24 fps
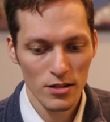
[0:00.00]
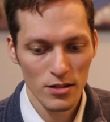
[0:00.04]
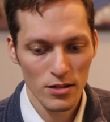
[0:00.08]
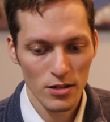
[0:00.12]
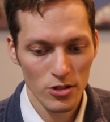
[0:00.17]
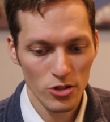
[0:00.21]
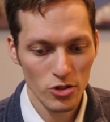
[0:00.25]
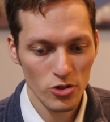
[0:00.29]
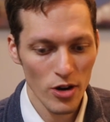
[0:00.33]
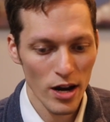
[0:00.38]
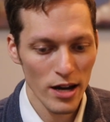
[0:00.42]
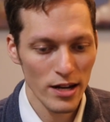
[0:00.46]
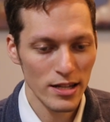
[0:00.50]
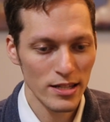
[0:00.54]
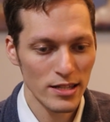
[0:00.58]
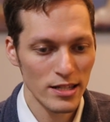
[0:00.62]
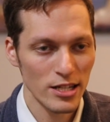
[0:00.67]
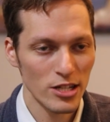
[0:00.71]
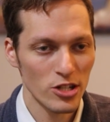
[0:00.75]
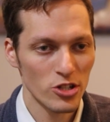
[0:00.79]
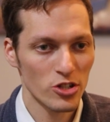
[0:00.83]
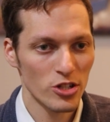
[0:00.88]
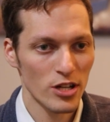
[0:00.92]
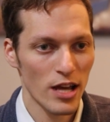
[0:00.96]
you're trying to
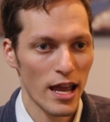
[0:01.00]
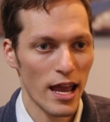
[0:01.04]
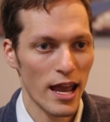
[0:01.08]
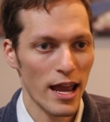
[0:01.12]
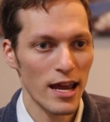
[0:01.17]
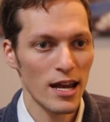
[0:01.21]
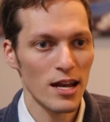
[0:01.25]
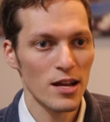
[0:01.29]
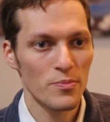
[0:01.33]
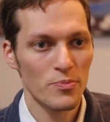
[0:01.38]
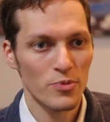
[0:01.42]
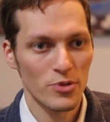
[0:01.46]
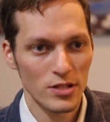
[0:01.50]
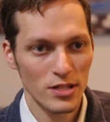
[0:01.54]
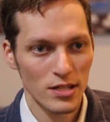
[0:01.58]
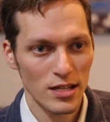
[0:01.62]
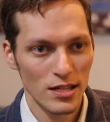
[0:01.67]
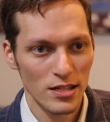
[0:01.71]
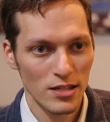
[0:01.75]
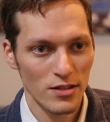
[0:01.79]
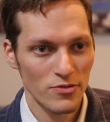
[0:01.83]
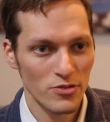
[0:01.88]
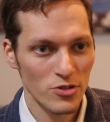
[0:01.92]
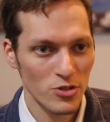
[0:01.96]
teach
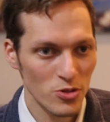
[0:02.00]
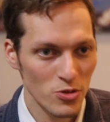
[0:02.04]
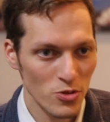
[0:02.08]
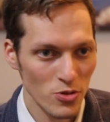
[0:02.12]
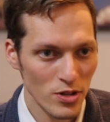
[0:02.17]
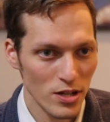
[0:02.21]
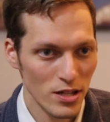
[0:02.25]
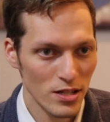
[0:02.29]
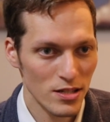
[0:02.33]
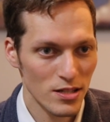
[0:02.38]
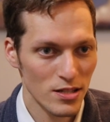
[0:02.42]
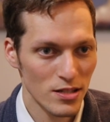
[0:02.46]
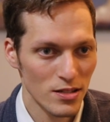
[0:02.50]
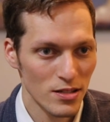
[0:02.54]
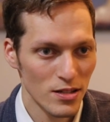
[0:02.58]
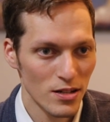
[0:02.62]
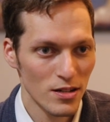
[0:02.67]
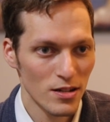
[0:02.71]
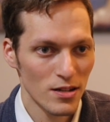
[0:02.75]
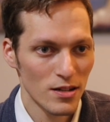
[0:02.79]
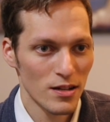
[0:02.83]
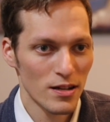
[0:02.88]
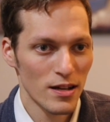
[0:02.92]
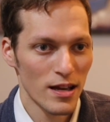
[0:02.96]
80% of students
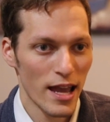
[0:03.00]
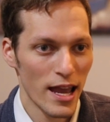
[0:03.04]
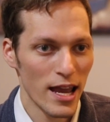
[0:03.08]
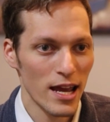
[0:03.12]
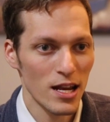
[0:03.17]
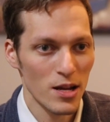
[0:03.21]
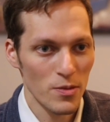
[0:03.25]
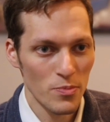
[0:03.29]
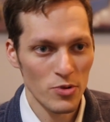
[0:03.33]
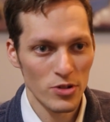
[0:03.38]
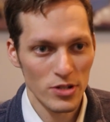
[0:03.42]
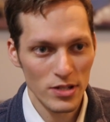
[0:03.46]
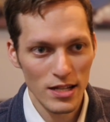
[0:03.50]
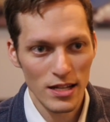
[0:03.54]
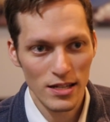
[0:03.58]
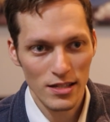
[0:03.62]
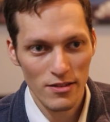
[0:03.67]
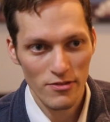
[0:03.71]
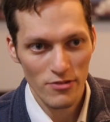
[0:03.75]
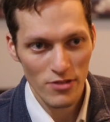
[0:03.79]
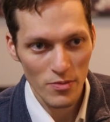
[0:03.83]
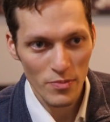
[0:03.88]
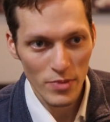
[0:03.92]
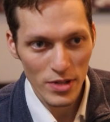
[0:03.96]
80%
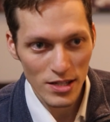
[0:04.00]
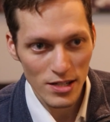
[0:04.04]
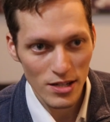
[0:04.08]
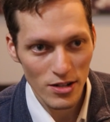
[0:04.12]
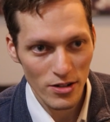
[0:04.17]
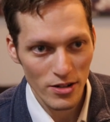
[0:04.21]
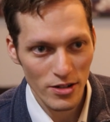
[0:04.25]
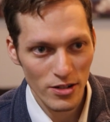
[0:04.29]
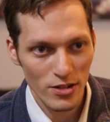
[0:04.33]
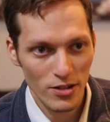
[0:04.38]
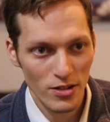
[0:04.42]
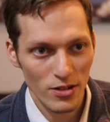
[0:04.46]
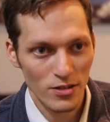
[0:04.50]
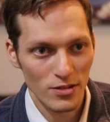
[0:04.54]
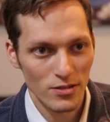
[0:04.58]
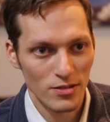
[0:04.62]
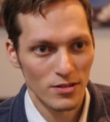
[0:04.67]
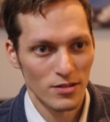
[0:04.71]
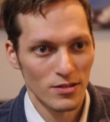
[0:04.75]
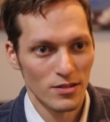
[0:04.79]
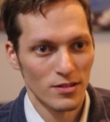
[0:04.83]
of the material,